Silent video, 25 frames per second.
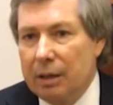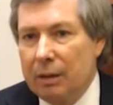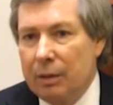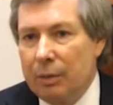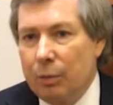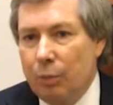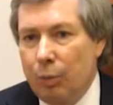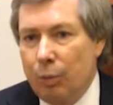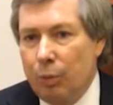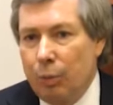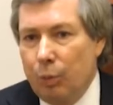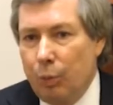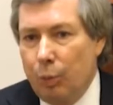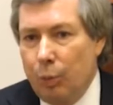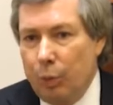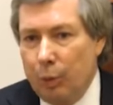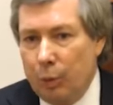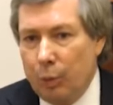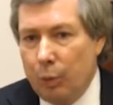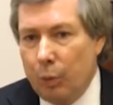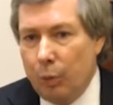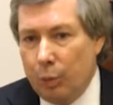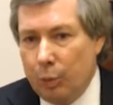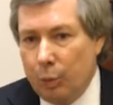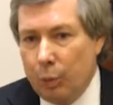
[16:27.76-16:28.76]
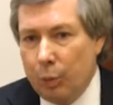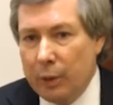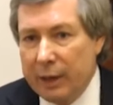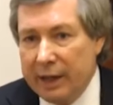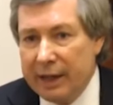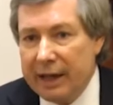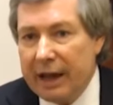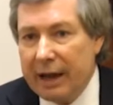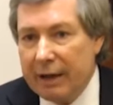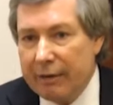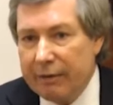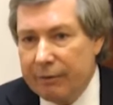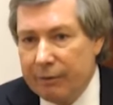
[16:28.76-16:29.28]

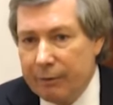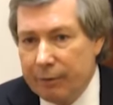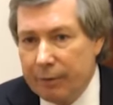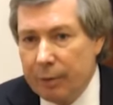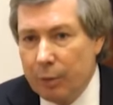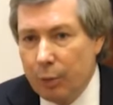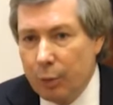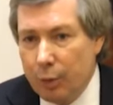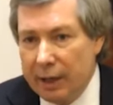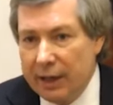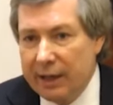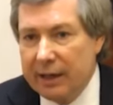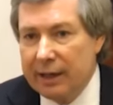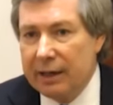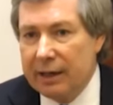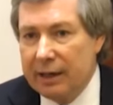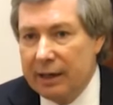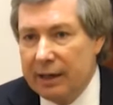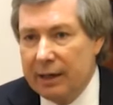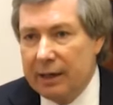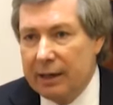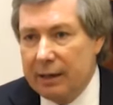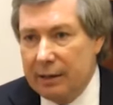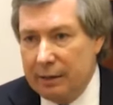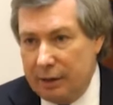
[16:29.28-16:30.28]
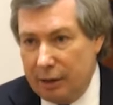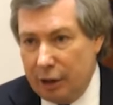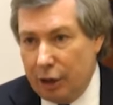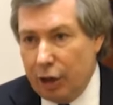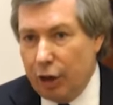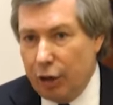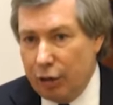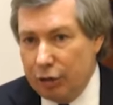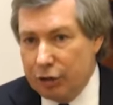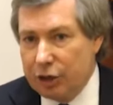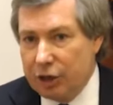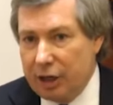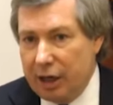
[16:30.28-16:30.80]
The
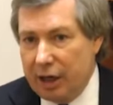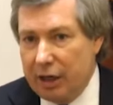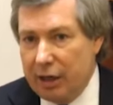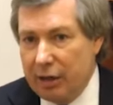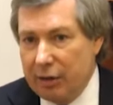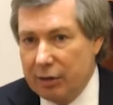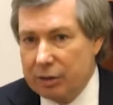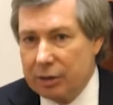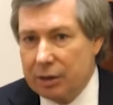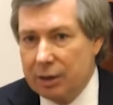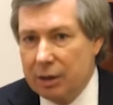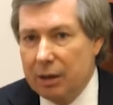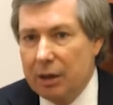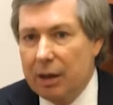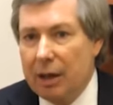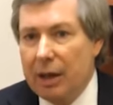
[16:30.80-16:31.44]
co-chairs,